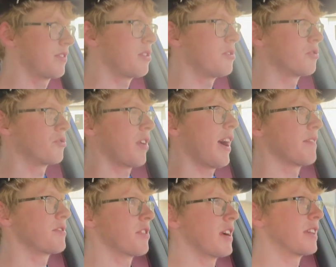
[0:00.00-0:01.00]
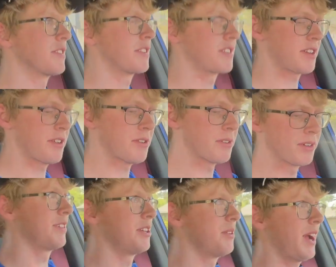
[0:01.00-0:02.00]
the whole drivetrain. So
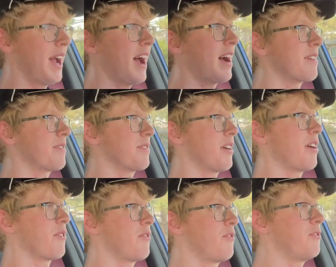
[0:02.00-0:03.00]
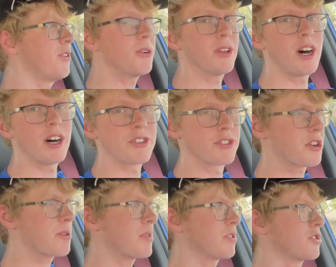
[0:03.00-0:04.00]
you have a full-on
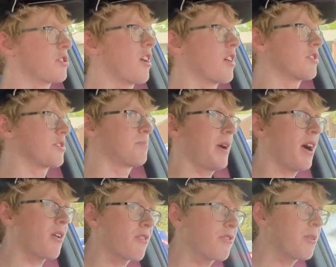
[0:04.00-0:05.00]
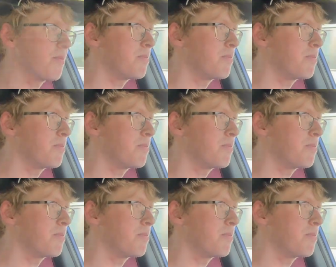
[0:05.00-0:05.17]
turbocharged, powerful